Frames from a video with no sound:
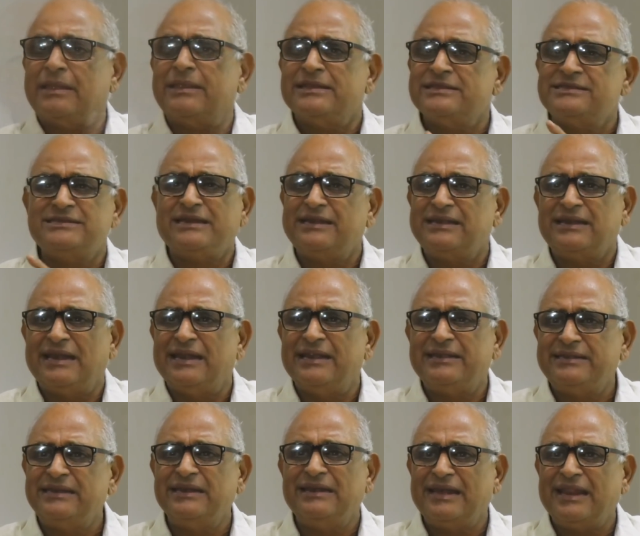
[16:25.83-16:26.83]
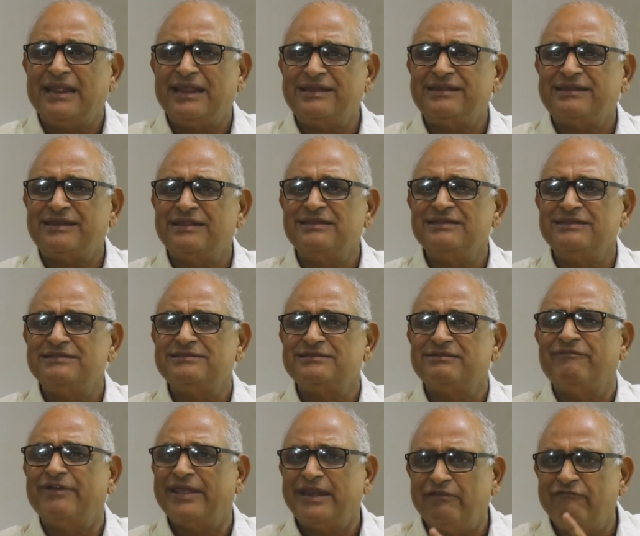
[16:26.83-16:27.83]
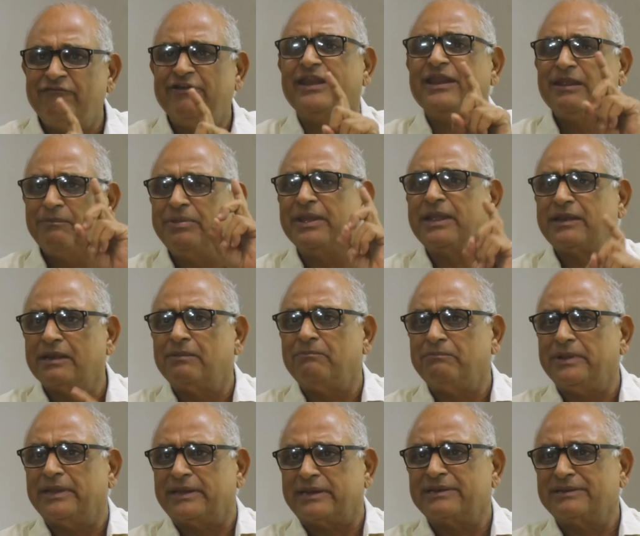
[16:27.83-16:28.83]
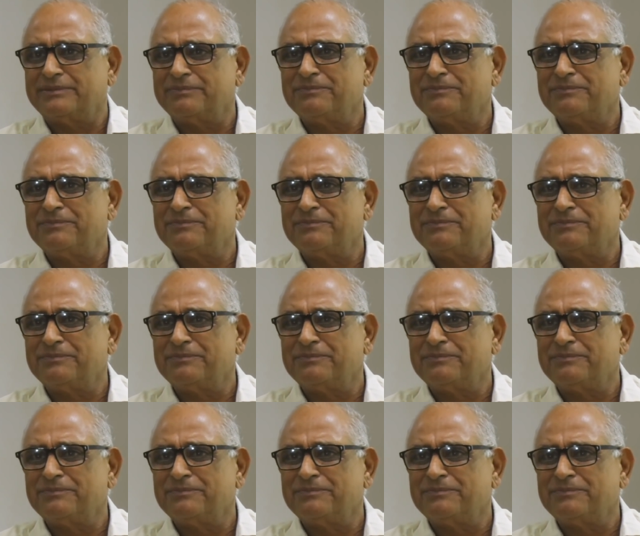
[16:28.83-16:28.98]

Incidentally, eighteen lakh ton is a very, very big number.